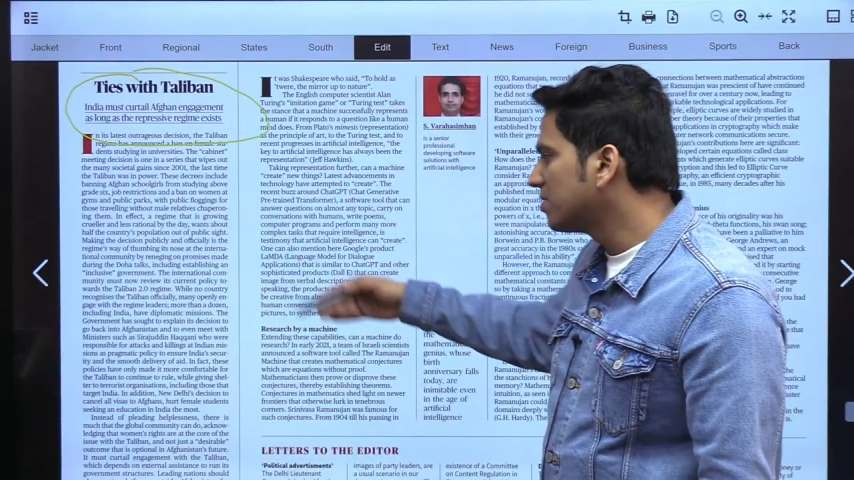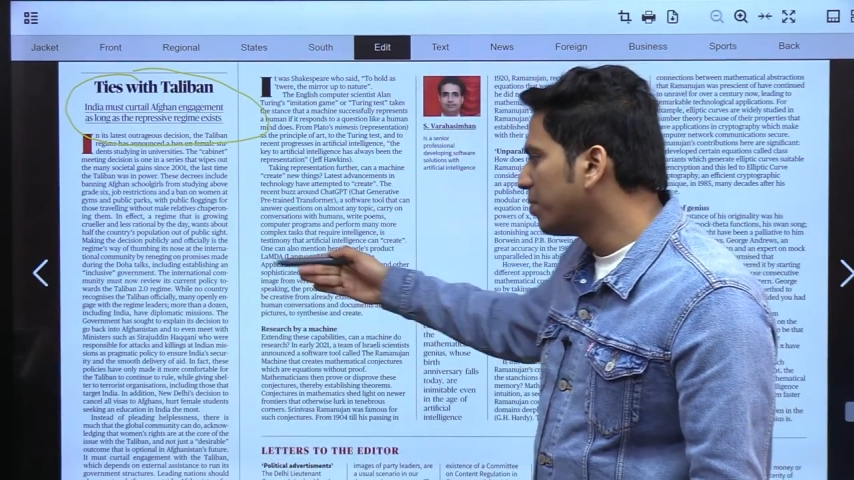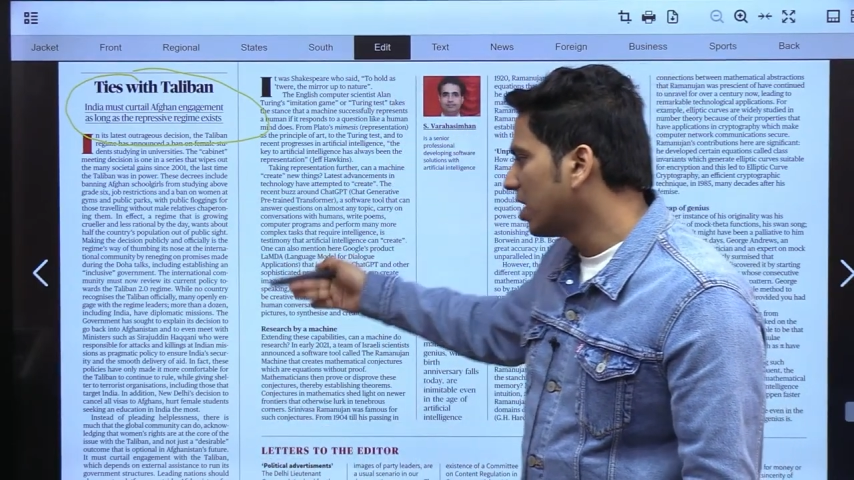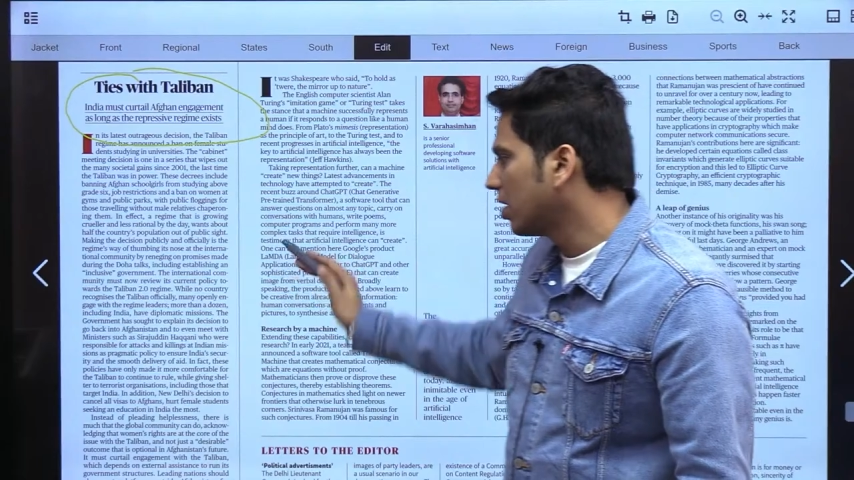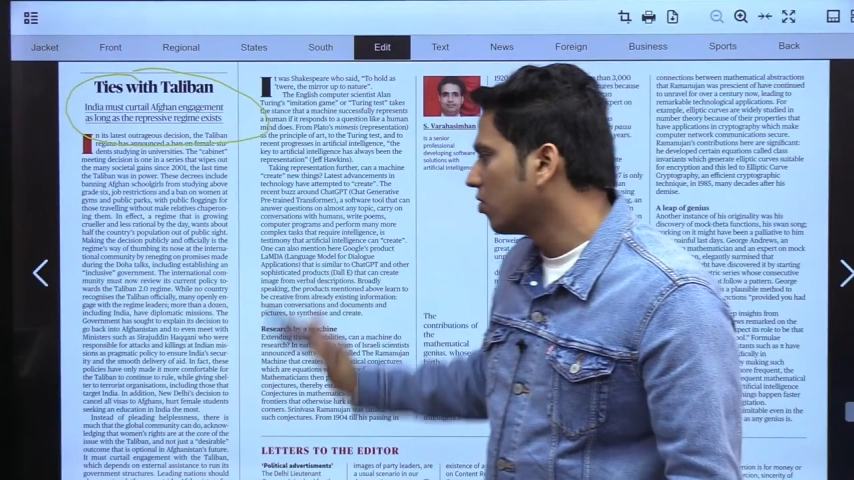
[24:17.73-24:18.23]

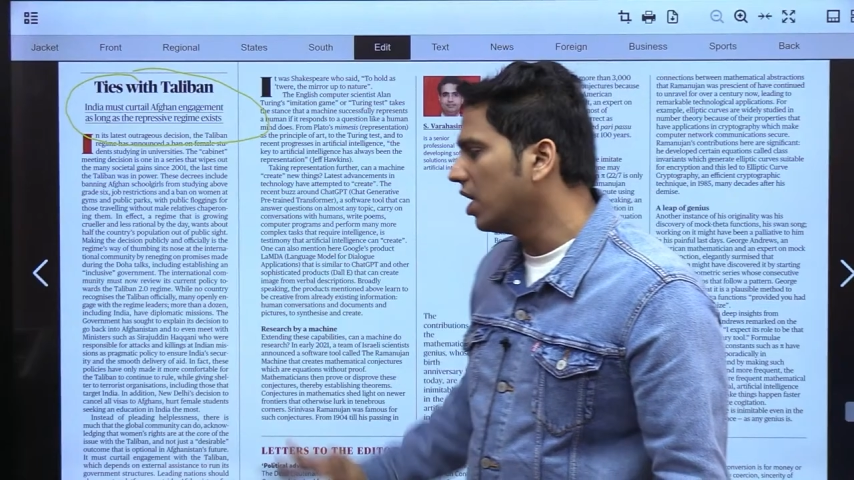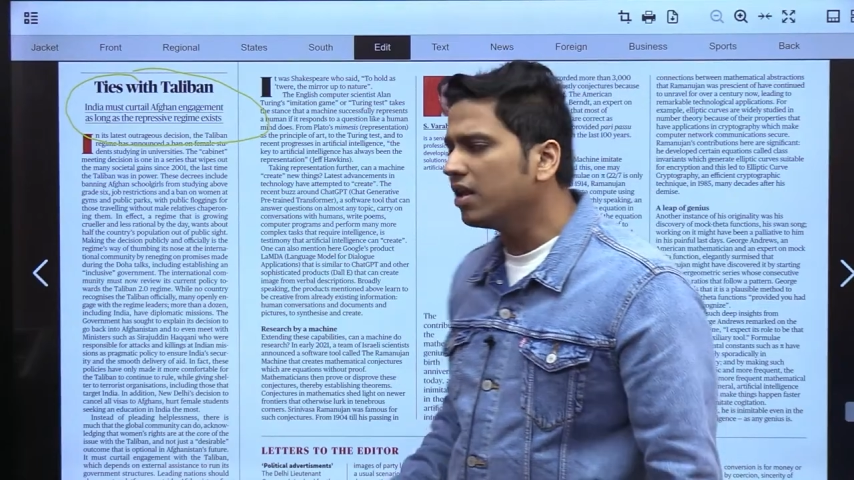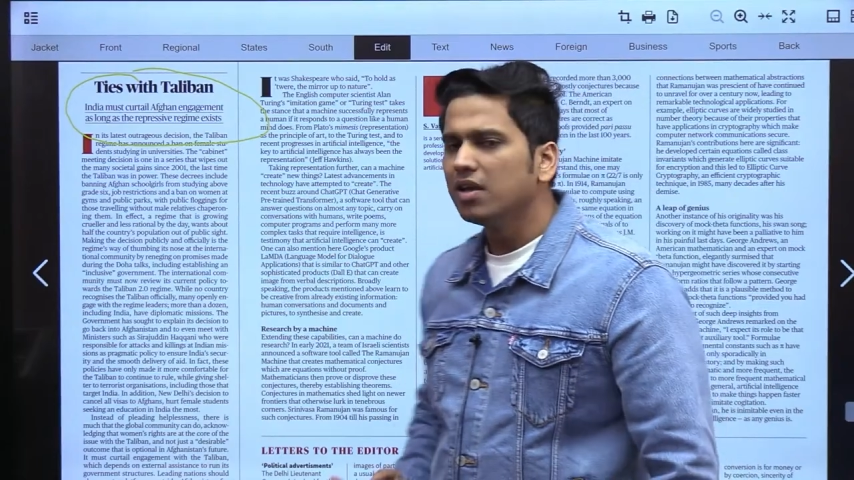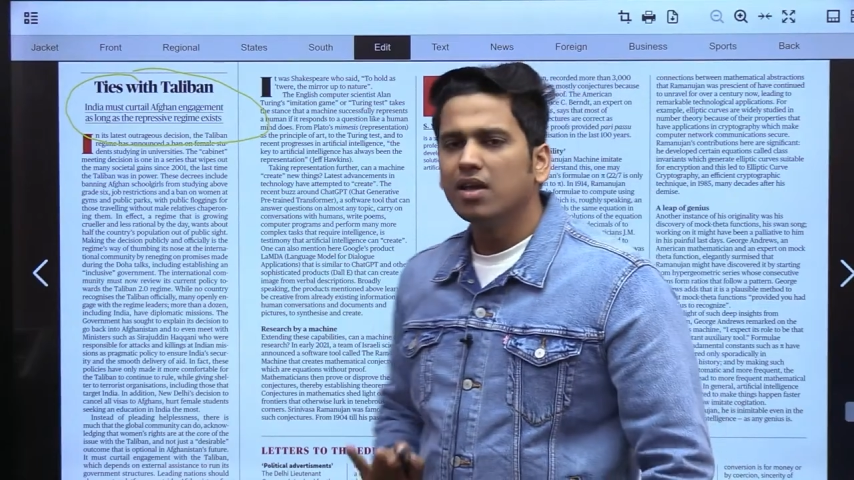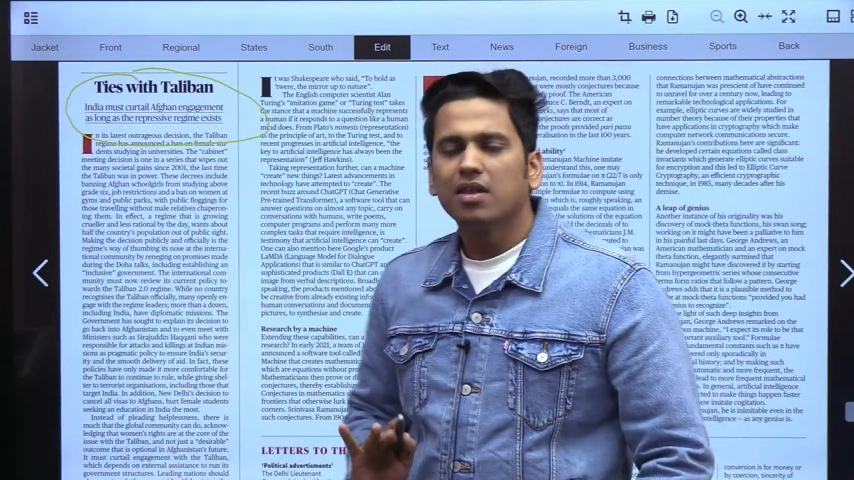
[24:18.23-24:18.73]
particular
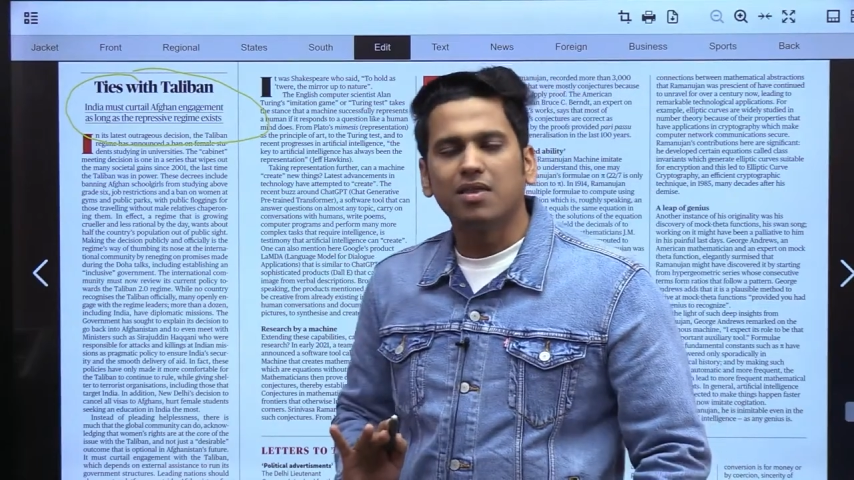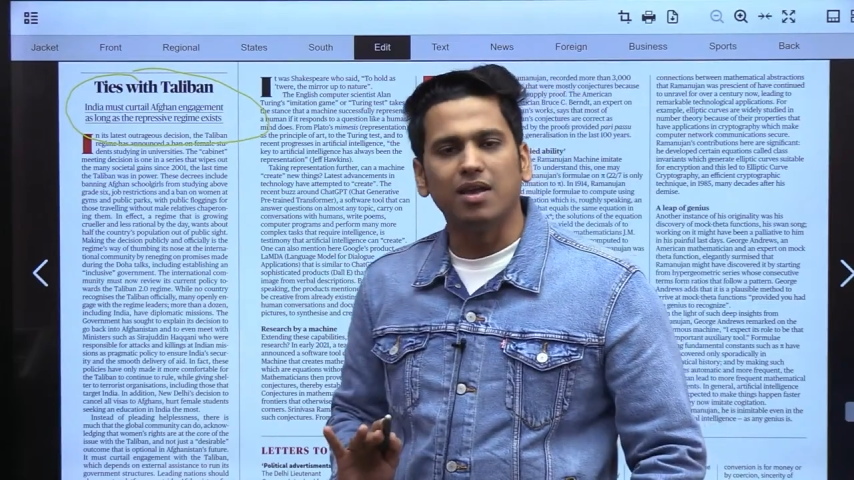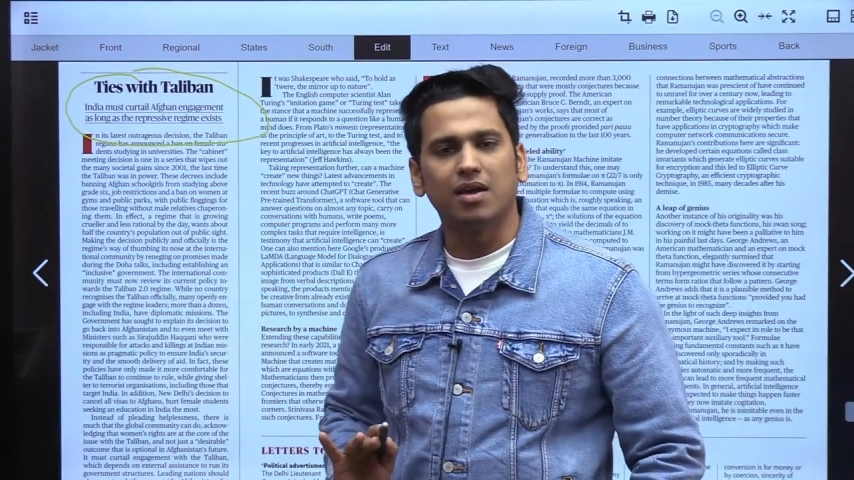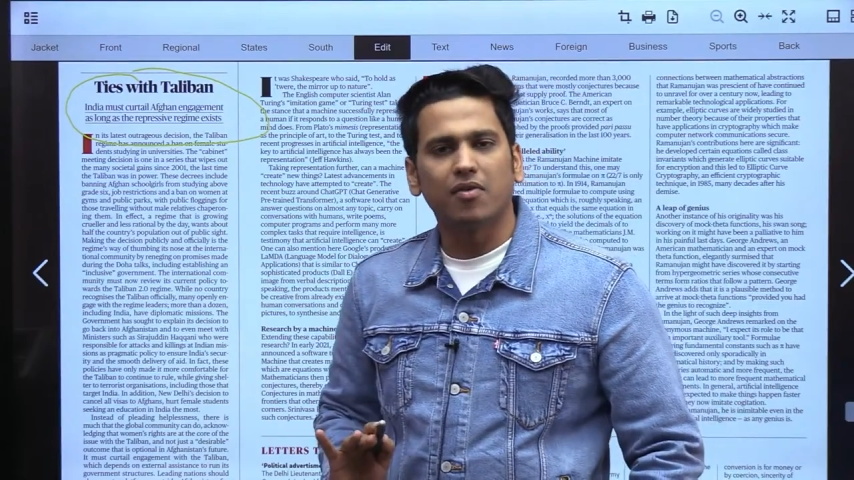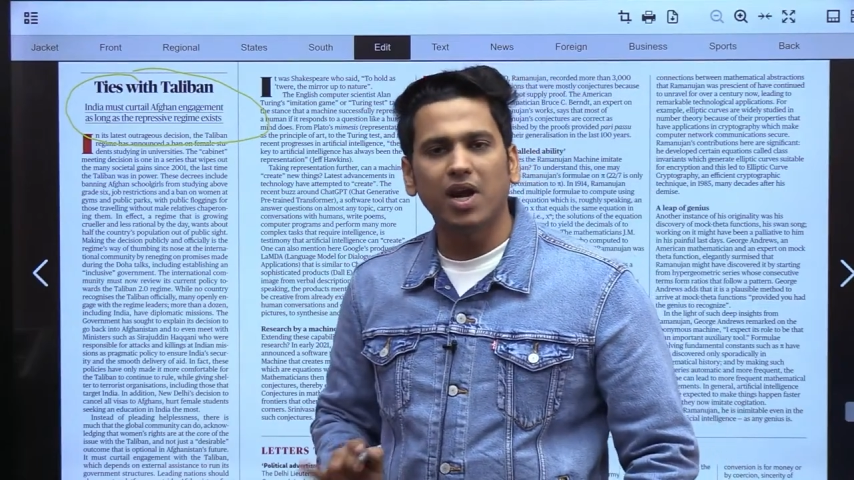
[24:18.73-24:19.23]

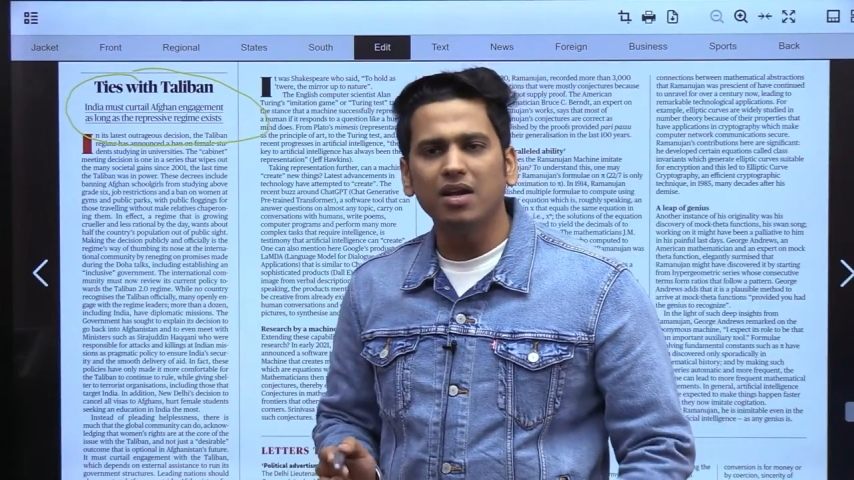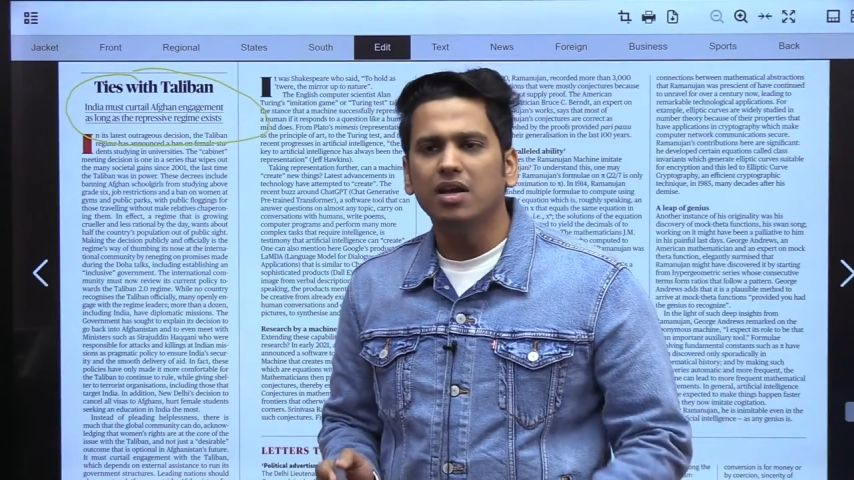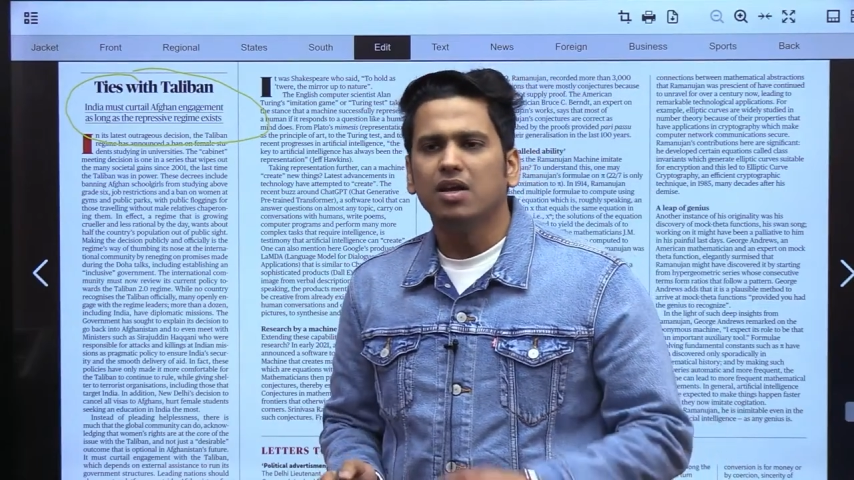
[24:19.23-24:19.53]
thing, right?